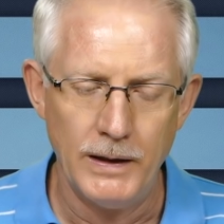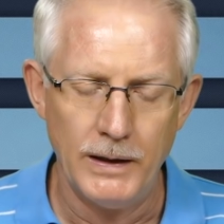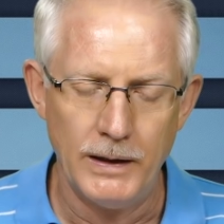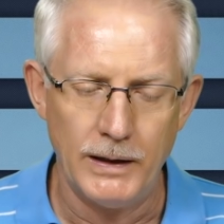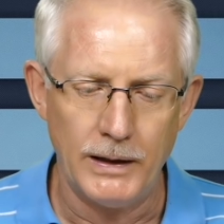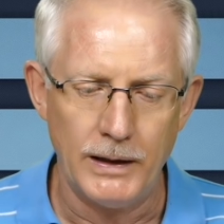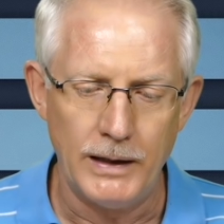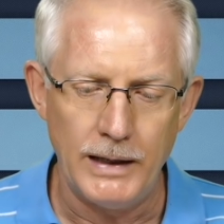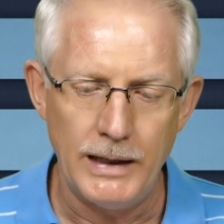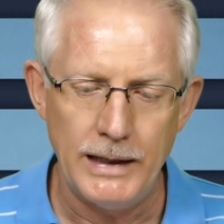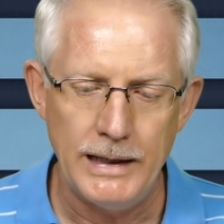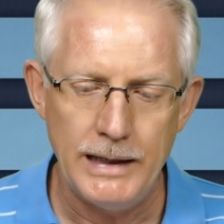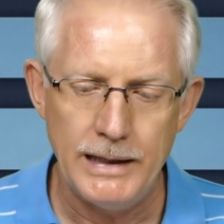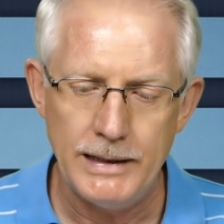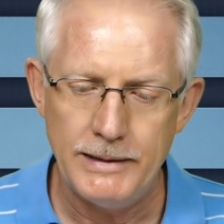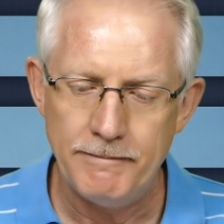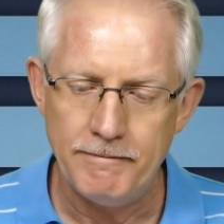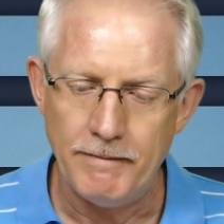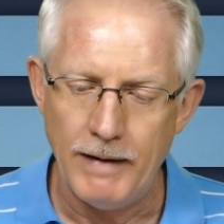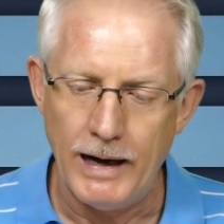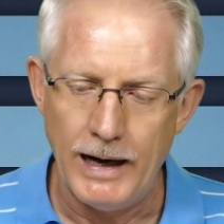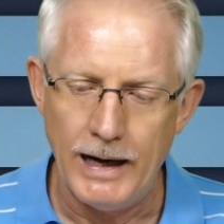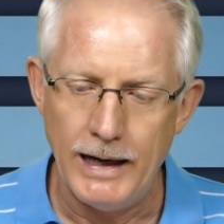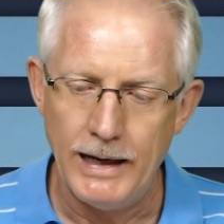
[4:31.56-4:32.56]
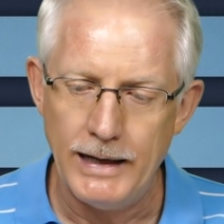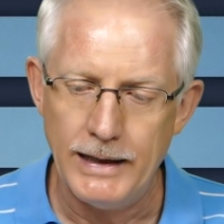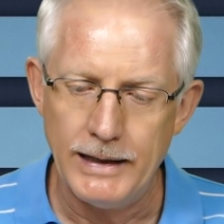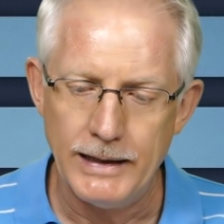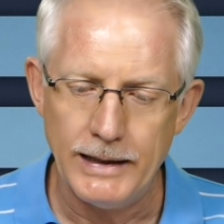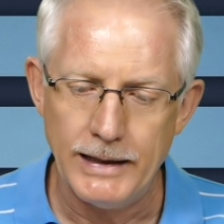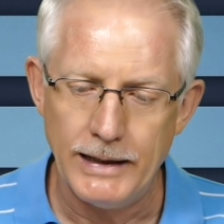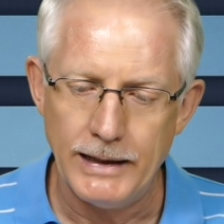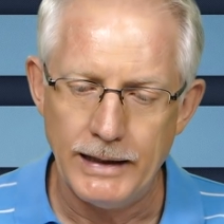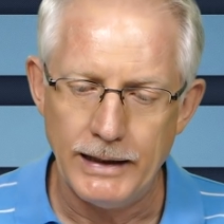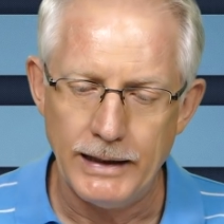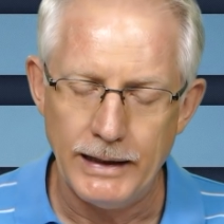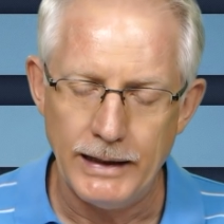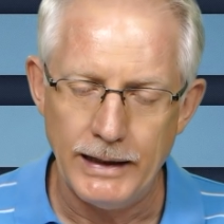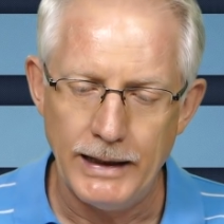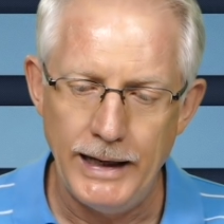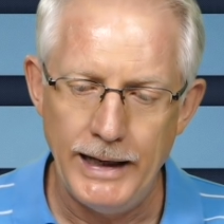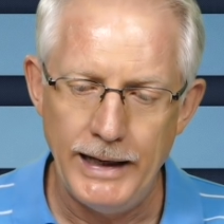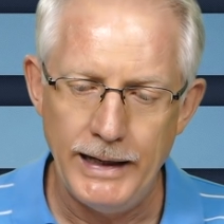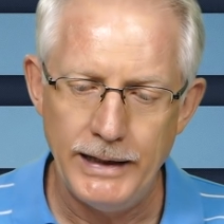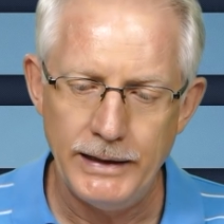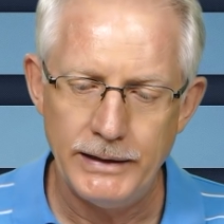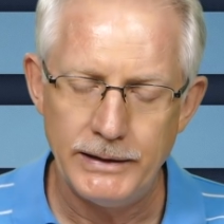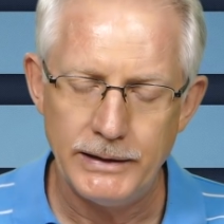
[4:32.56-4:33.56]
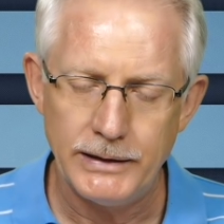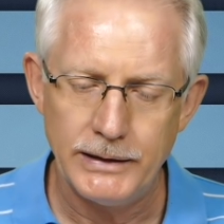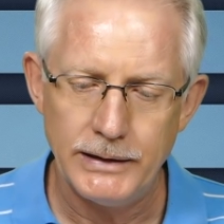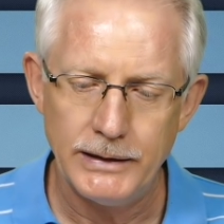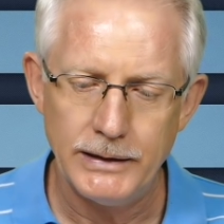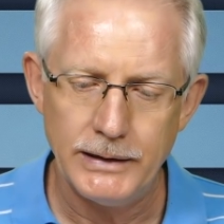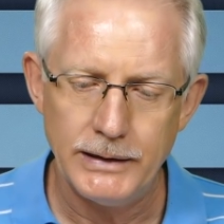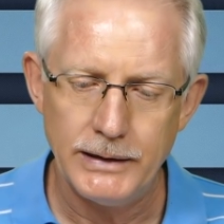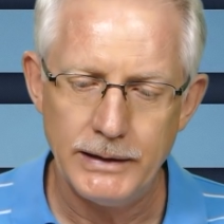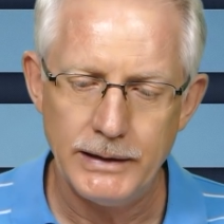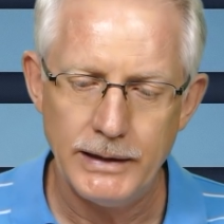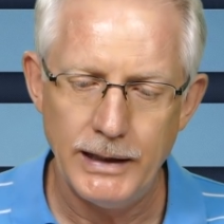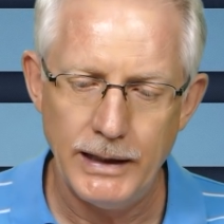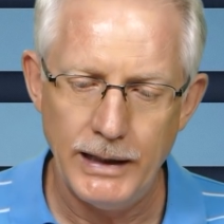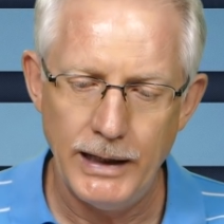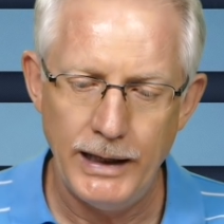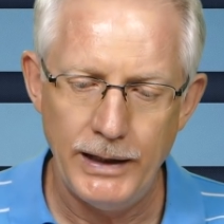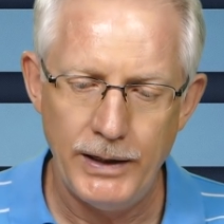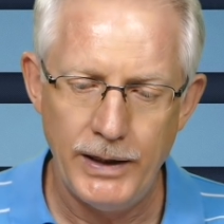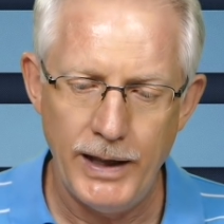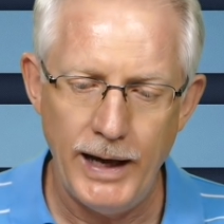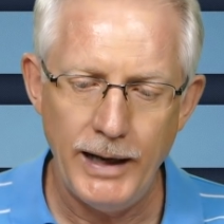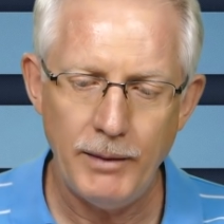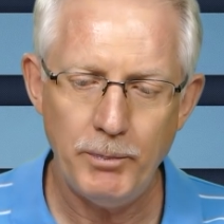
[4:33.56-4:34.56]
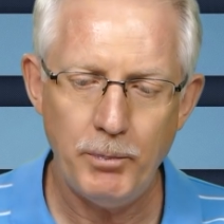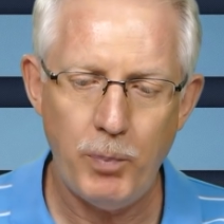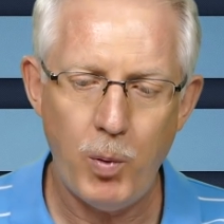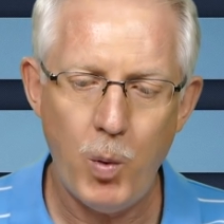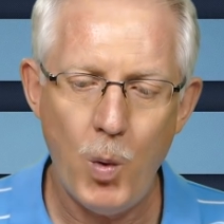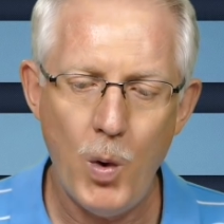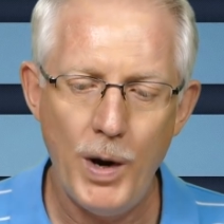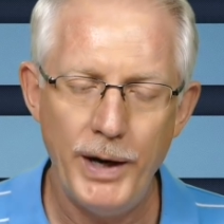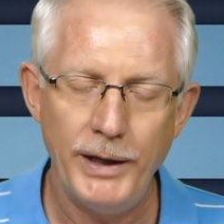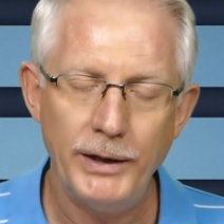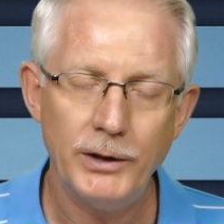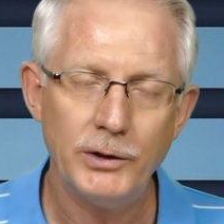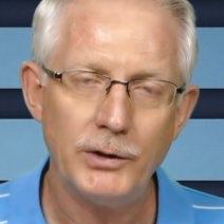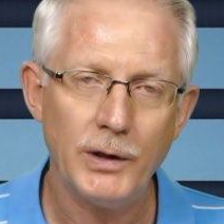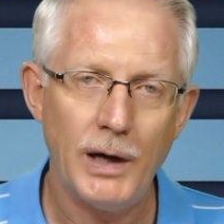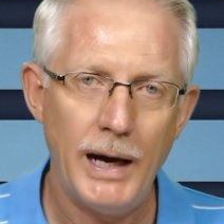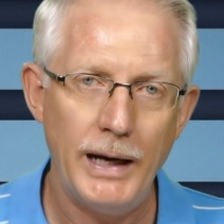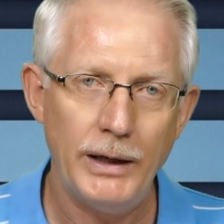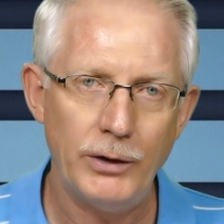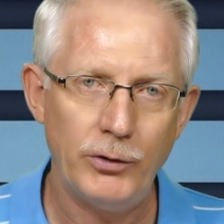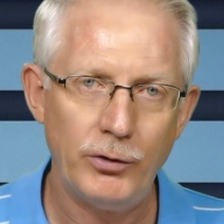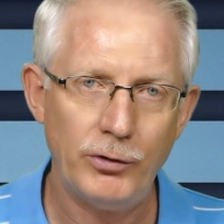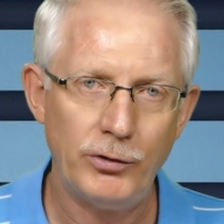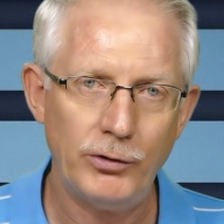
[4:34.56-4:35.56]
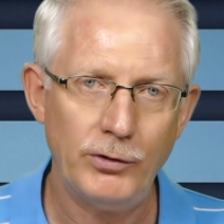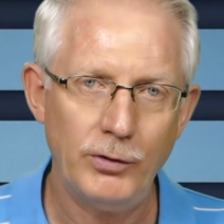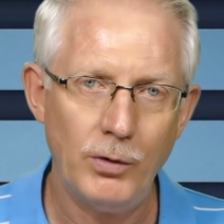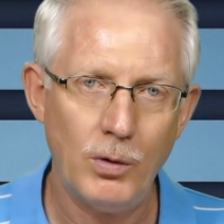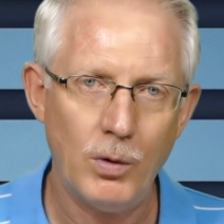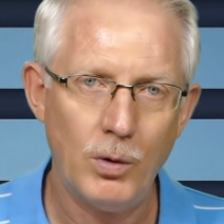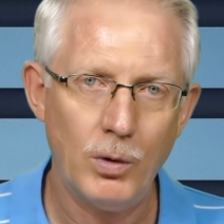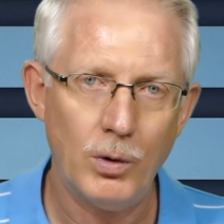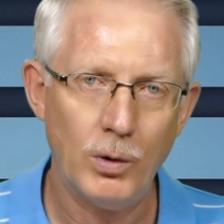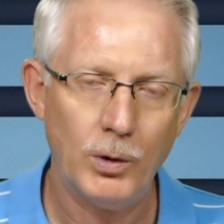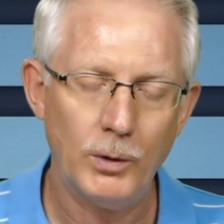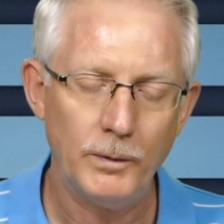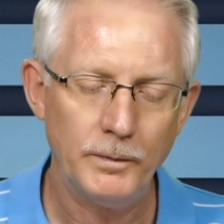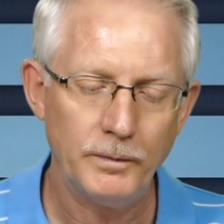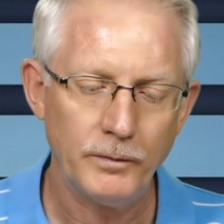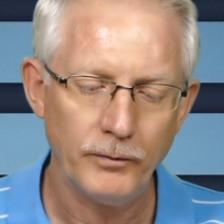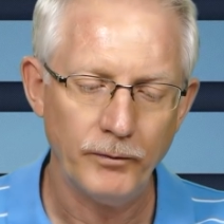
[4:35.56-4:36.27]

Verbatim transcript: Um, and at that point, I saw,